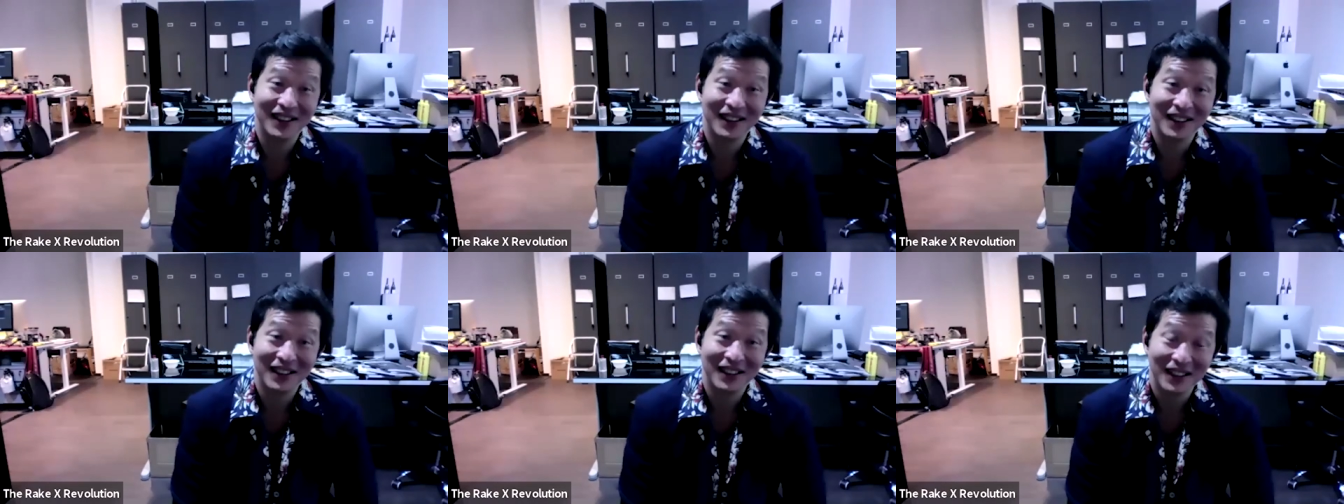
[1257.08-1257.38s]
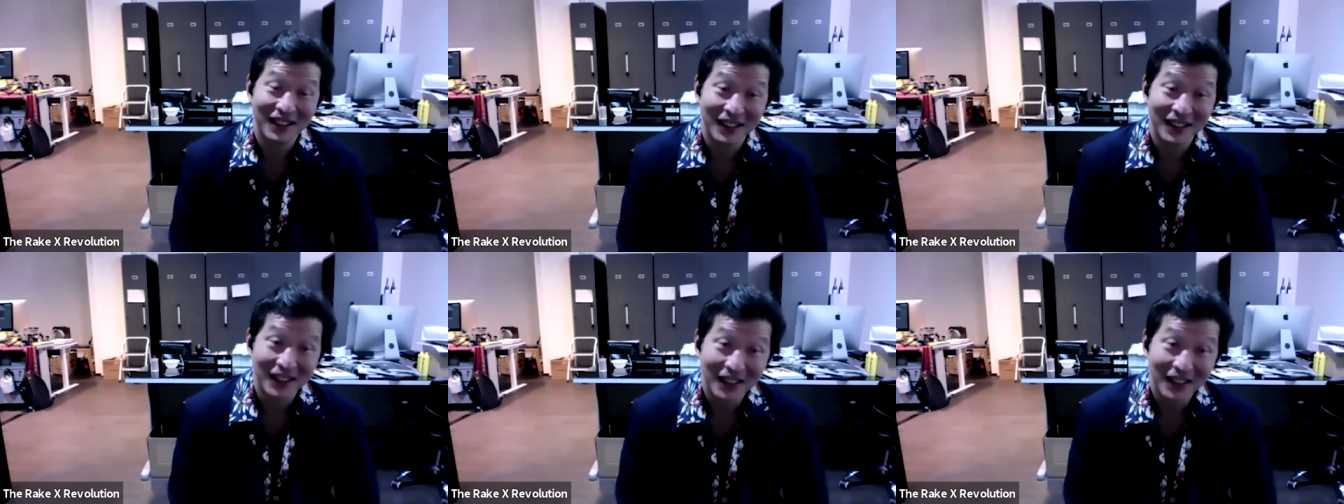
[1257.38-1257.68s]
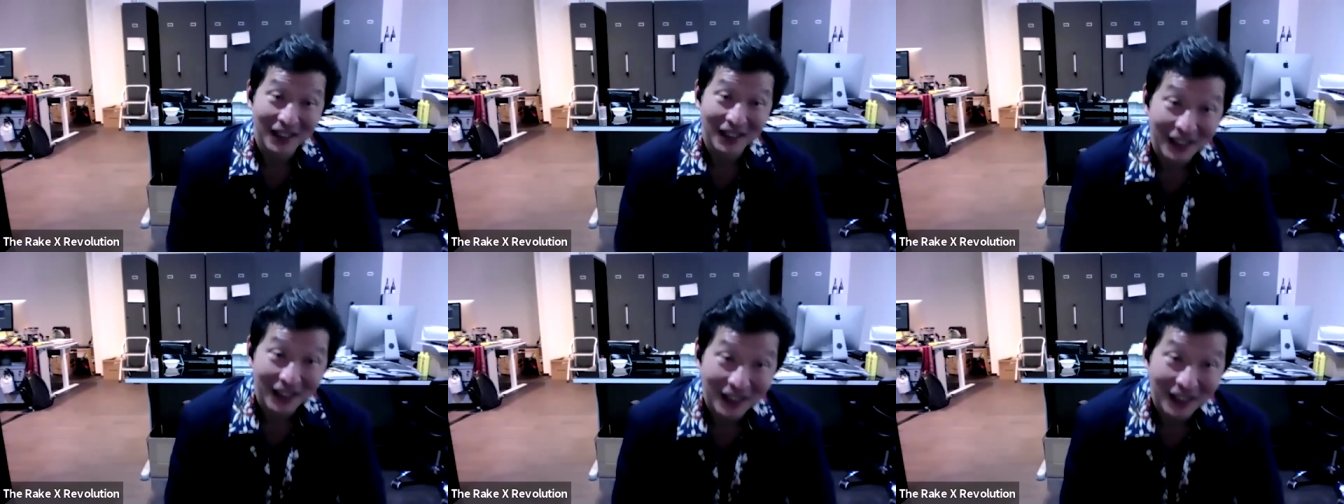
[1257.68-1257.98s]
Uh,
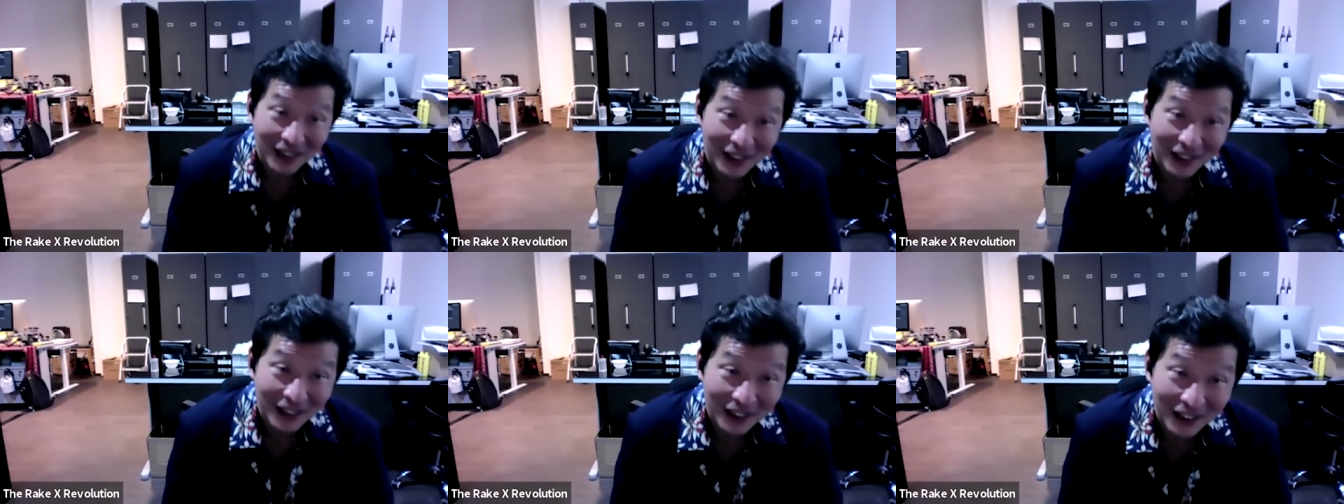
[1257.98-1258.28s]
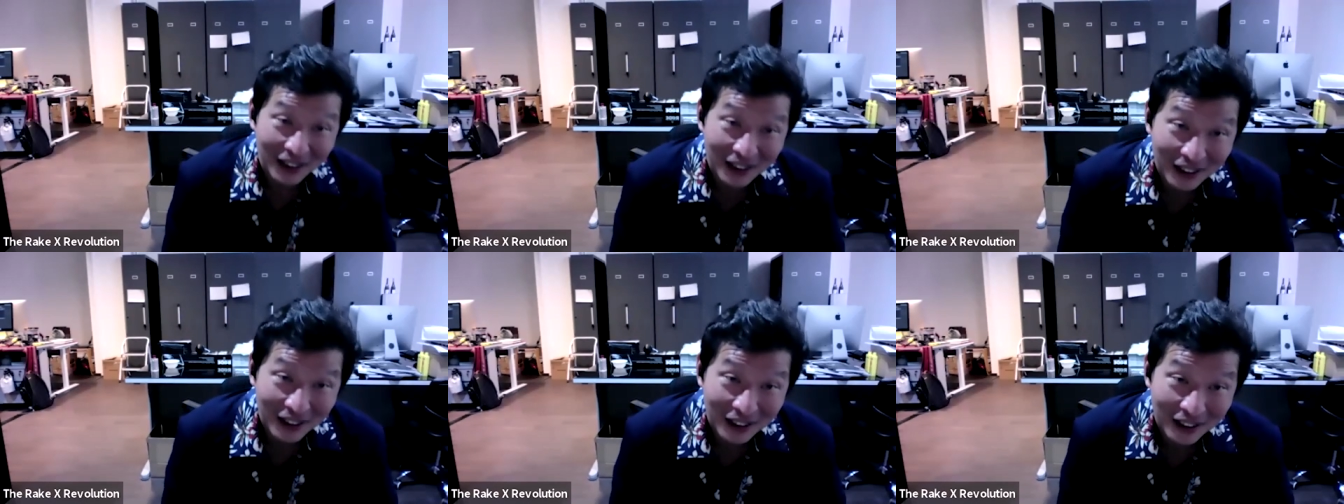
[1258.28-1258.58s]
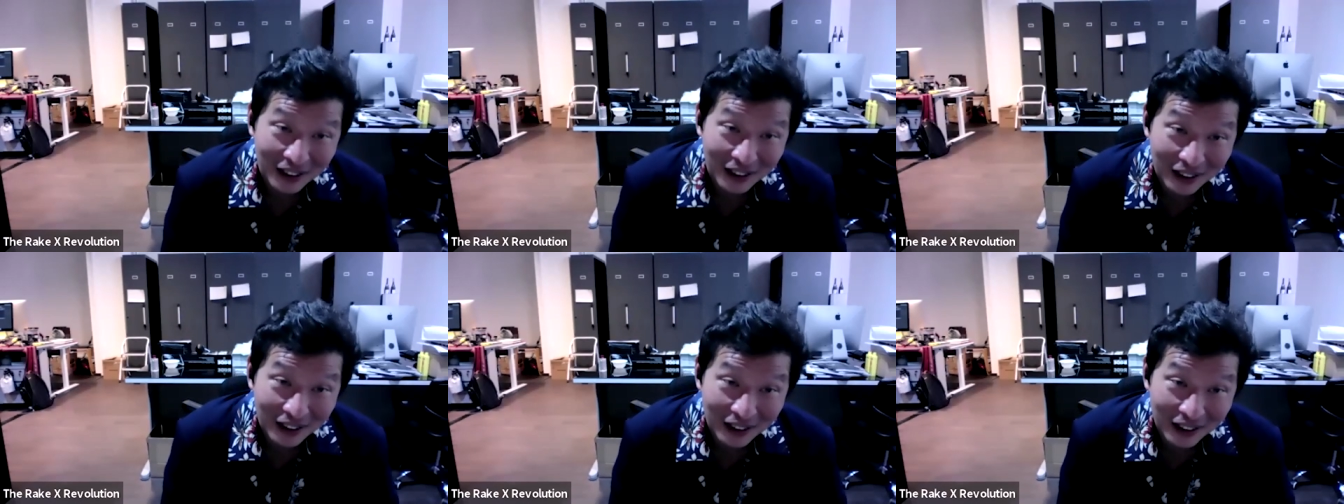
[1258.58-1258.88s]

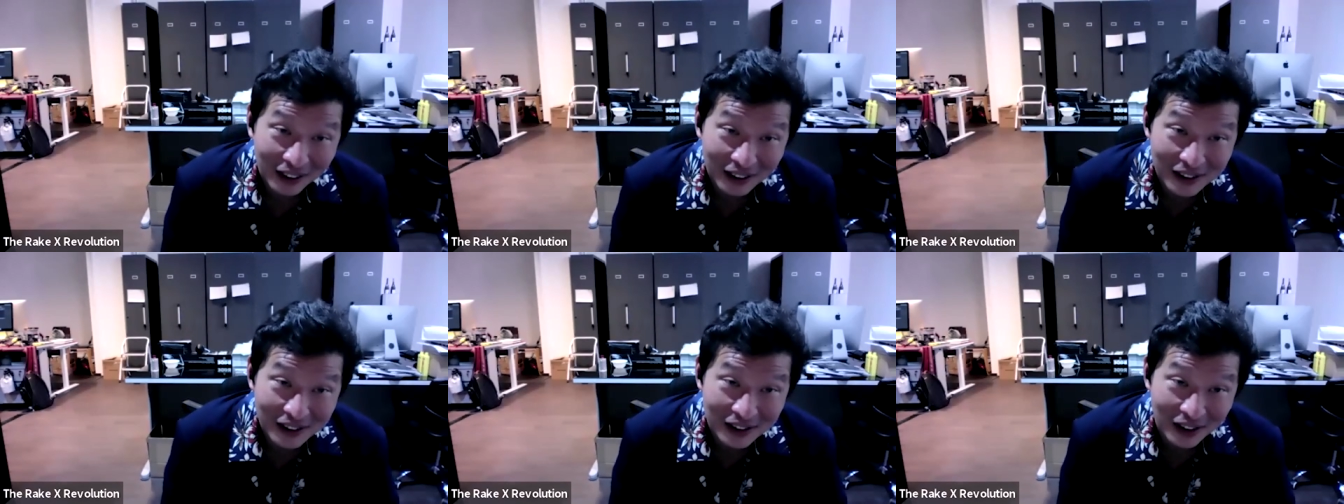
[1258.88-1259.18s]
yeah, man.